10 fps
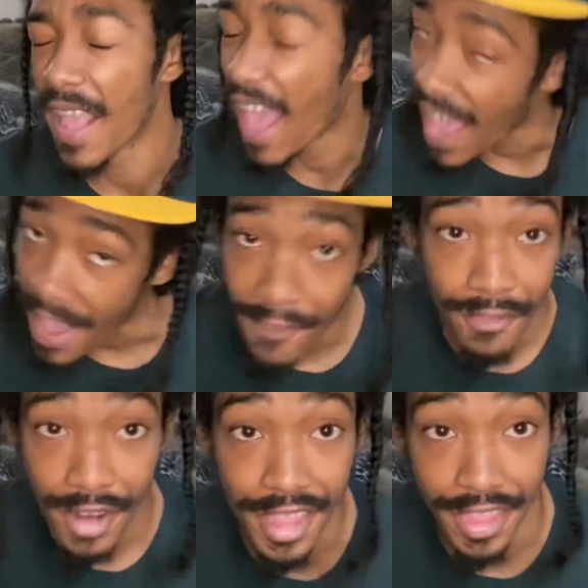
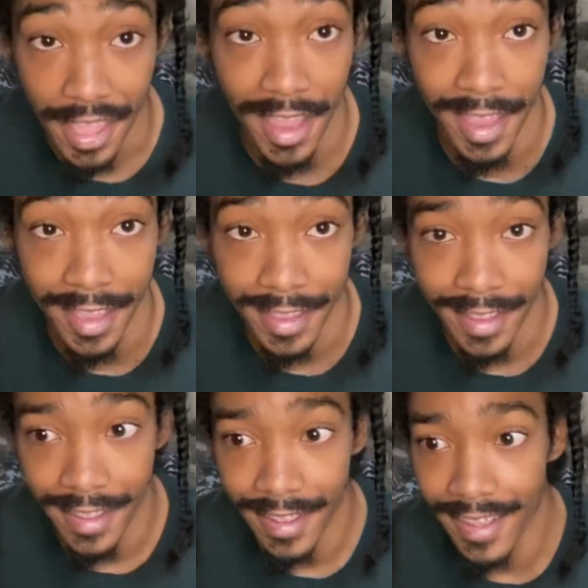Everything.
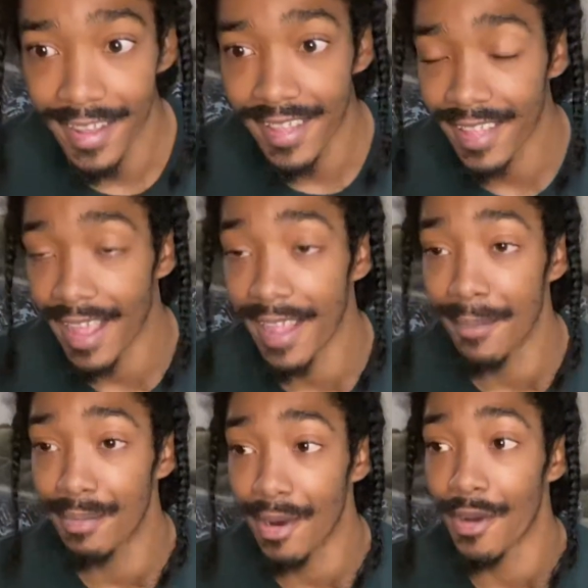
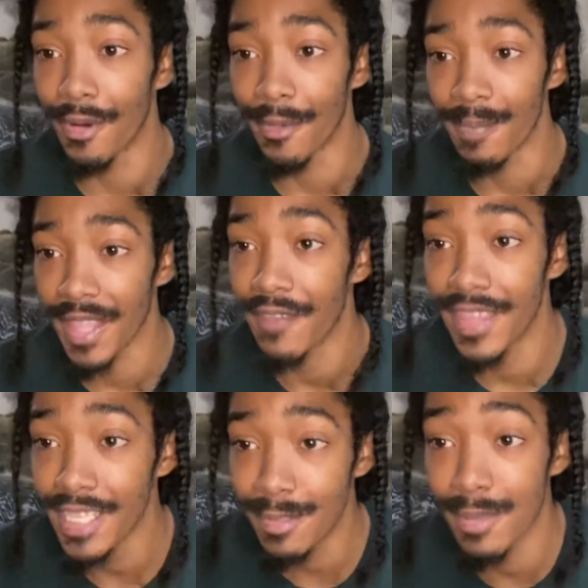Like, bro, if
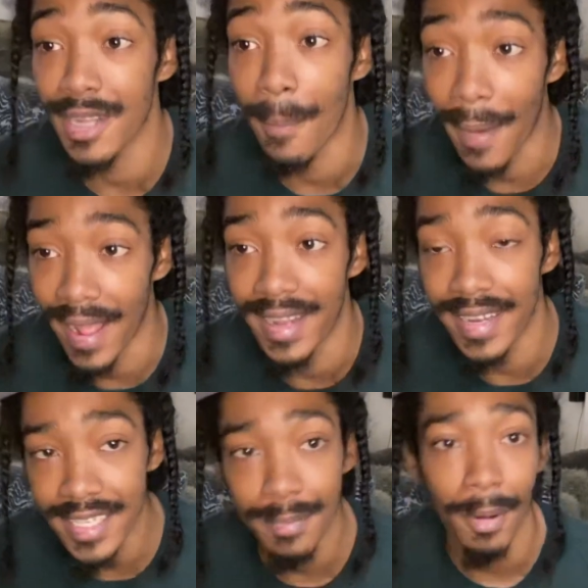this was a... And
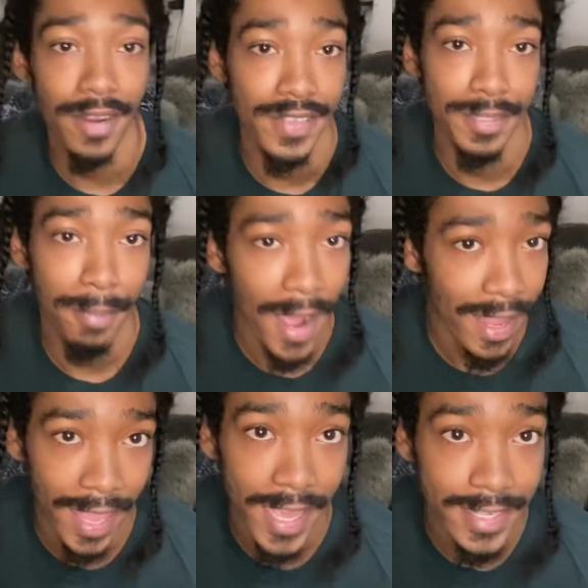this is part of his
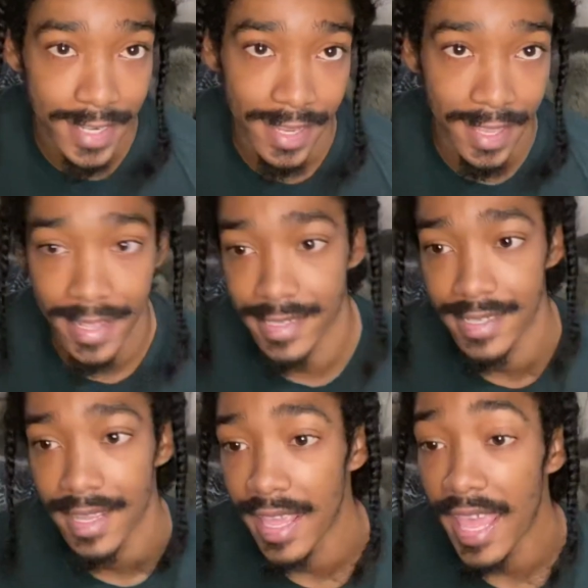podcast, I guess.
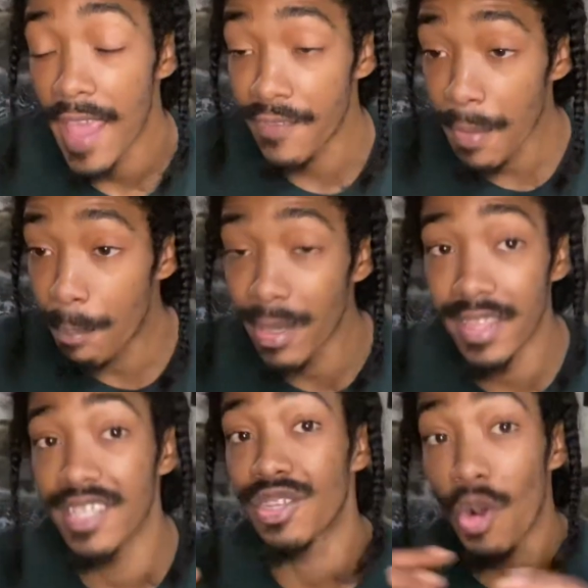If he put
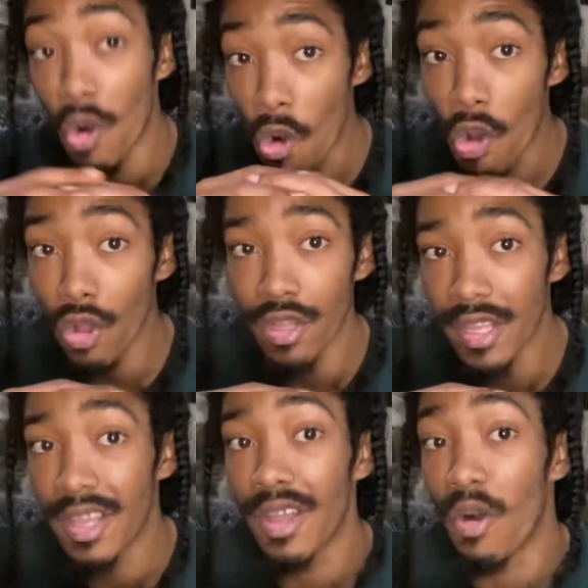this
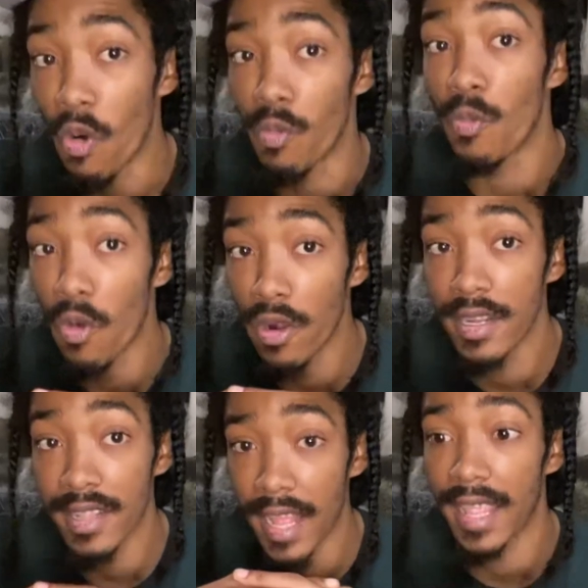all on
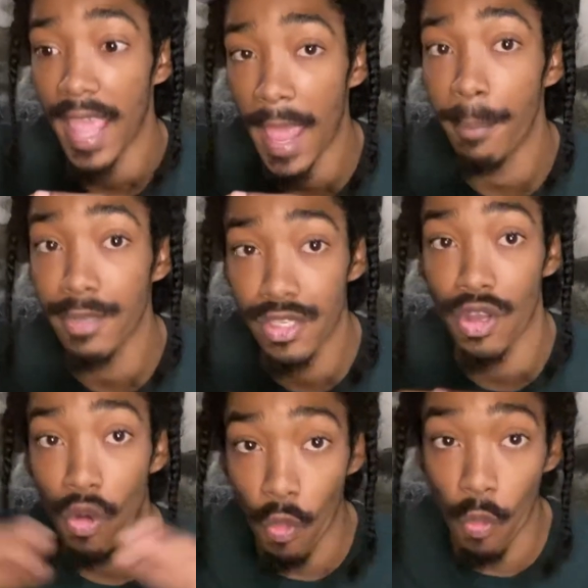one, like,
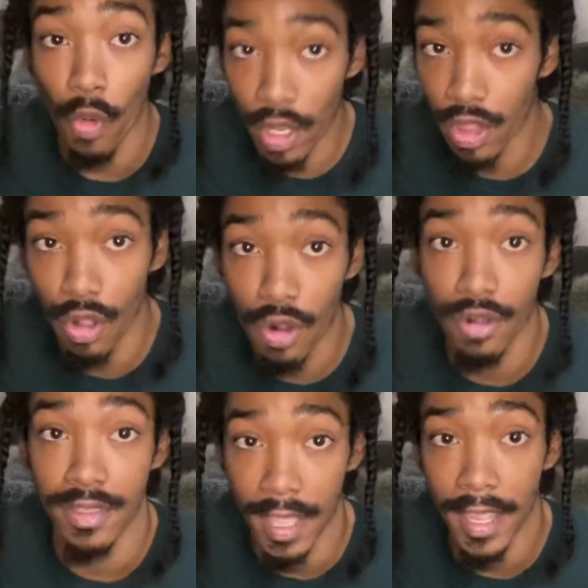episode, one
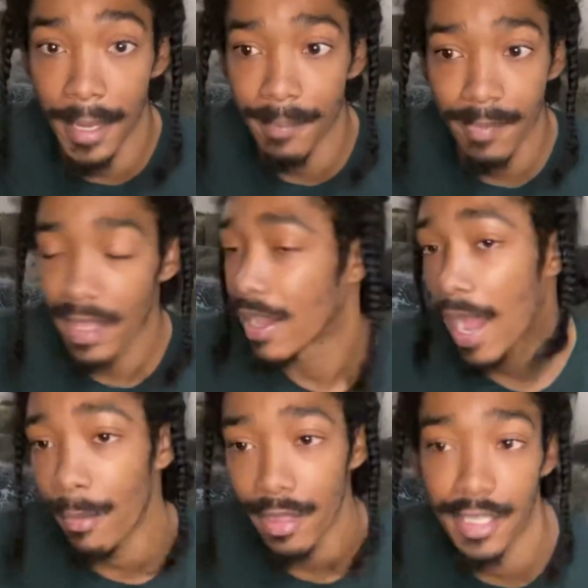long thing...
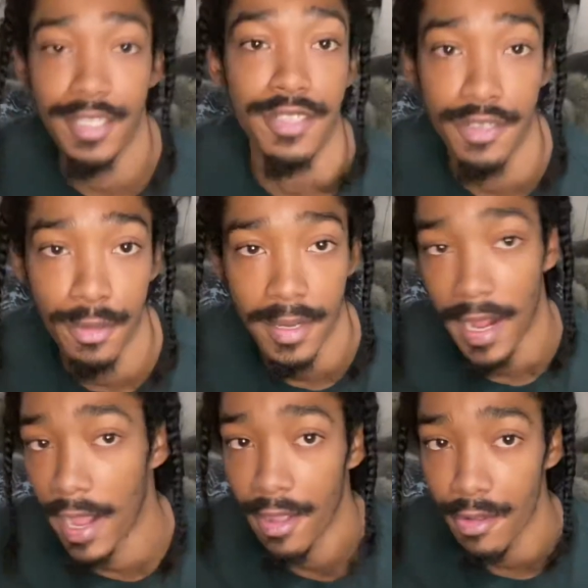I would listen to it.
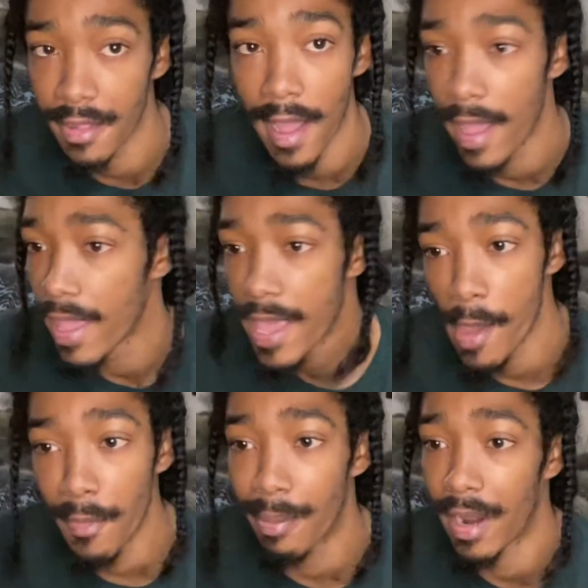I ain't gonna lie. It
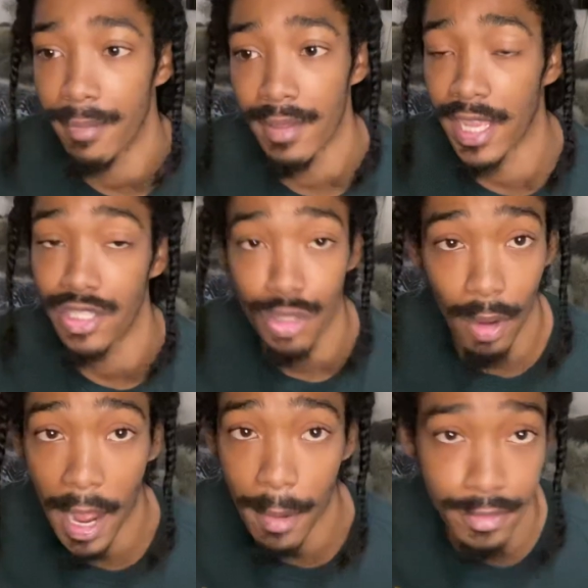would probably be like 2
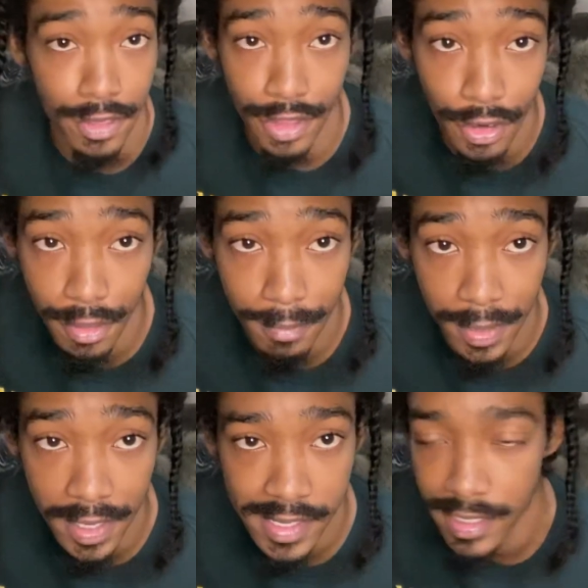hours and 30
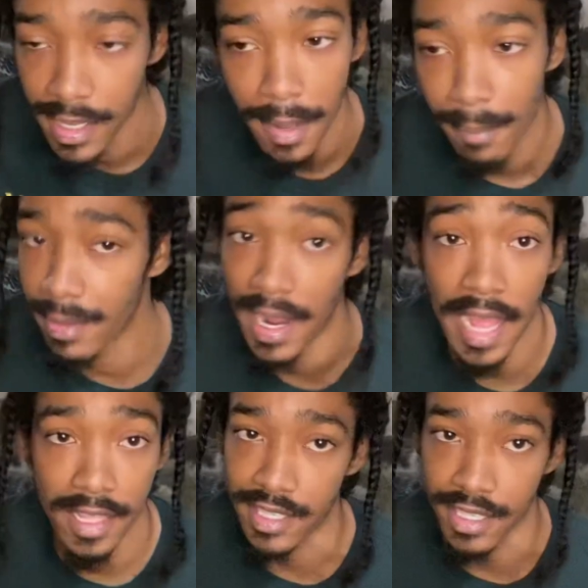minutes, but
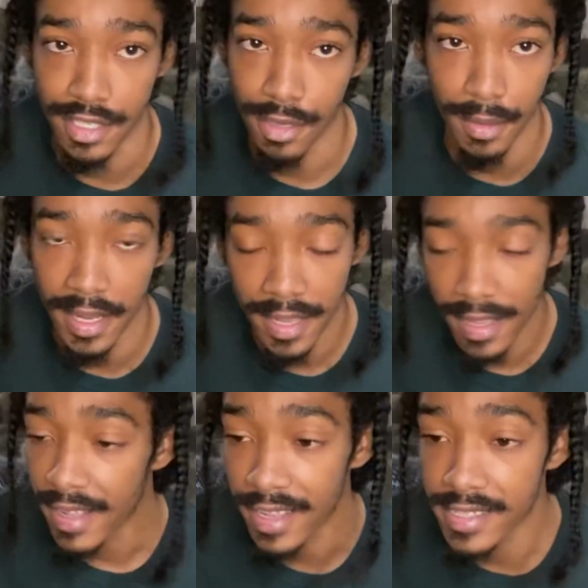I'll listen to it.
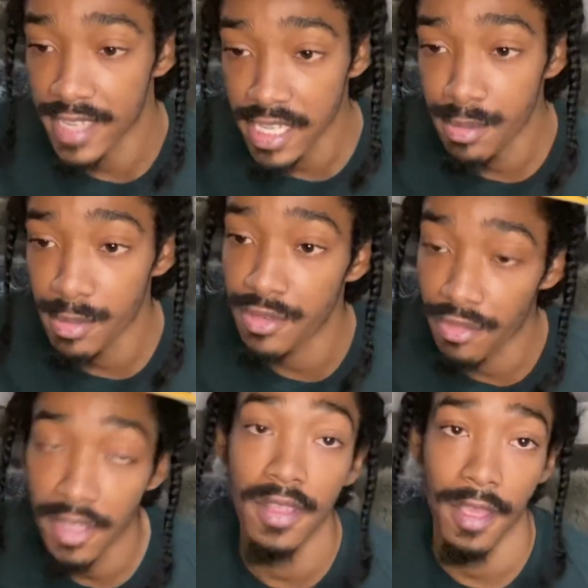Because this was
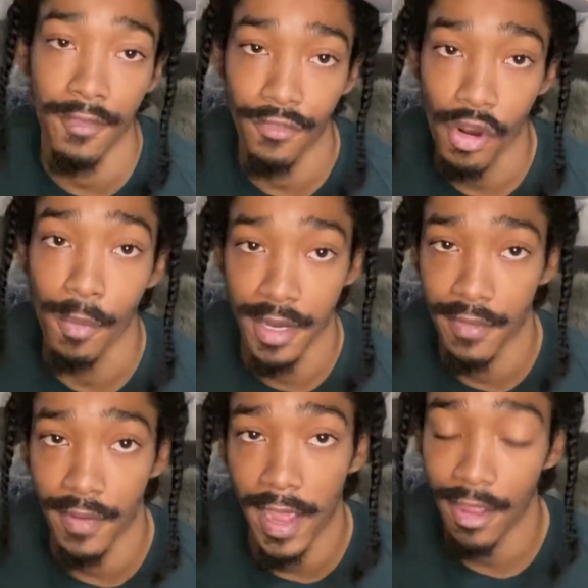really
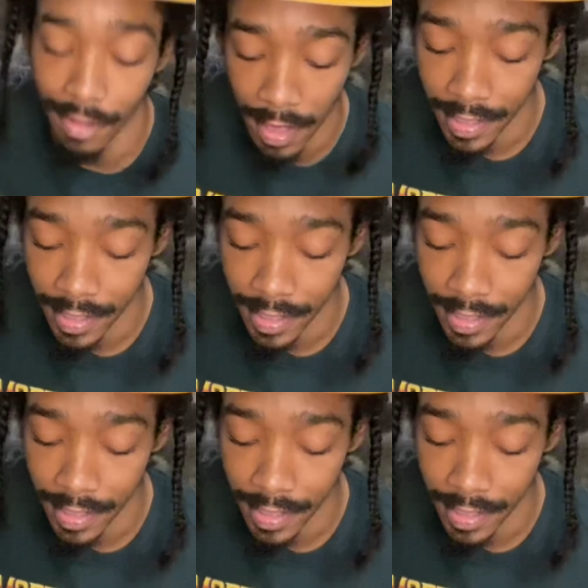informative. I ain't gonna lie.